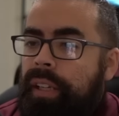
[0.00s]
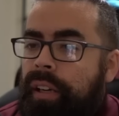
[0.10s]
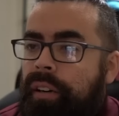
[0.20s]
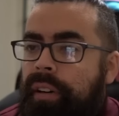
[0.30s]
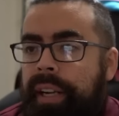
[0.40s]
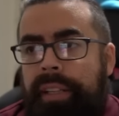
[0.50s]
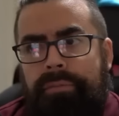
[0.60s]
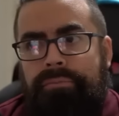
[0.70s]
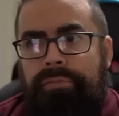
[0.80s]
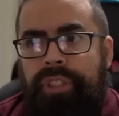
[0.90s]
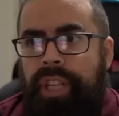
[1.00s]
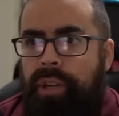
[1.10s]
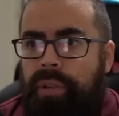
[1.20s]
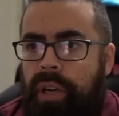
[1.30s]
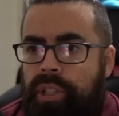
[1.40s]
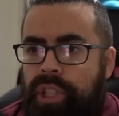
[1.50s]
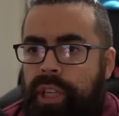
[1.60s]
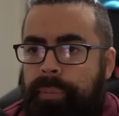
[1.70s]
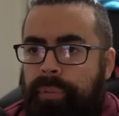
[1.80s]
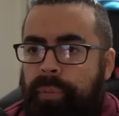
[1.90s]
All right, Shadow
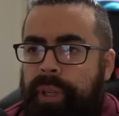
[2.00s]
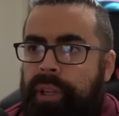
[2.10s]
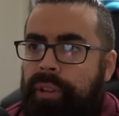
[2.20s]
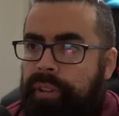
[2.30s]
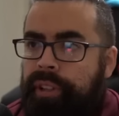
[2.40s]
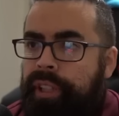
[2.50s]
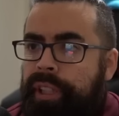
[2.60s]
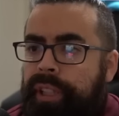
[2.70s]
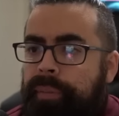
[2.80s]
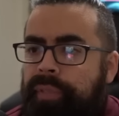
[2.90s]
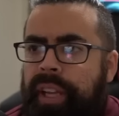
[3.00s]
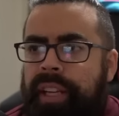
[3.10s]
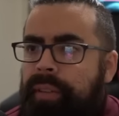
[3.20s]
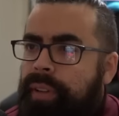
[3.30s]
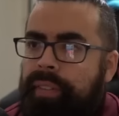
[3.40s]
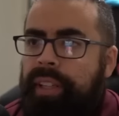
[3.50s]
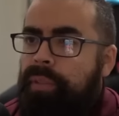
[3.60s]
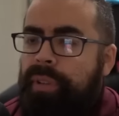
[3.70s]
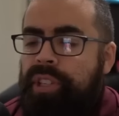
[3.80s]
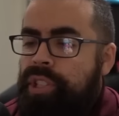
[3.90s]
Garchomp, weird. They end up coming
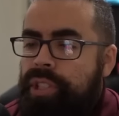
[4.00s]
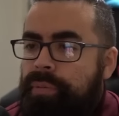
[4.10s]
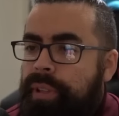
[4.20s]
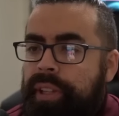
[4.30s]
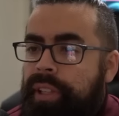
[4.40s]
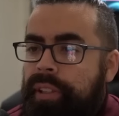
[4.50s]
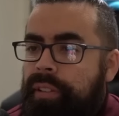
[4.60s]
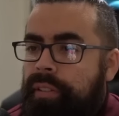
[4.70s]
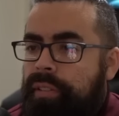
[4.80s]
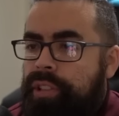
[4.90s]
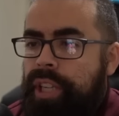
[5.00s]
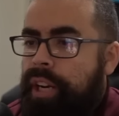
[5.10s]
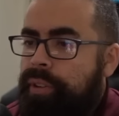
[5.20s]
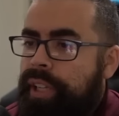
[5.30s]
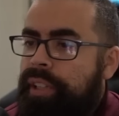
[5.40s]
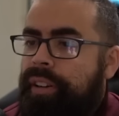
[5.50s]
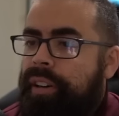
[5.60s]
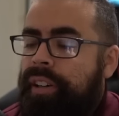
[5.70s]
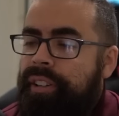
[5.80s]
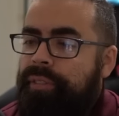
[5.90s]
in with a Shadow
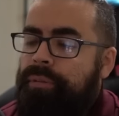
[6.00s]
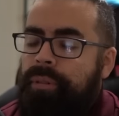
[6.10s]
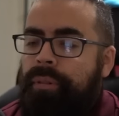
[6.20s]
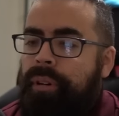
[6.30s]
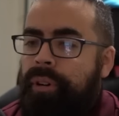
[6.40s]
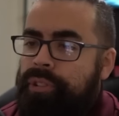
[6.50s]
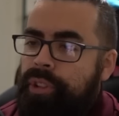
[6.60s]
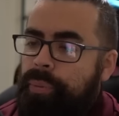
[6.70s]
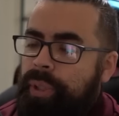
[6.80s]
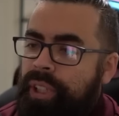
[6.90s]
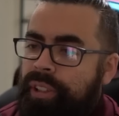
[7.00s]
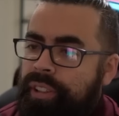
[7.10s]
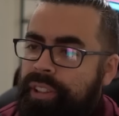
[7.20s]
Gengar, also weird.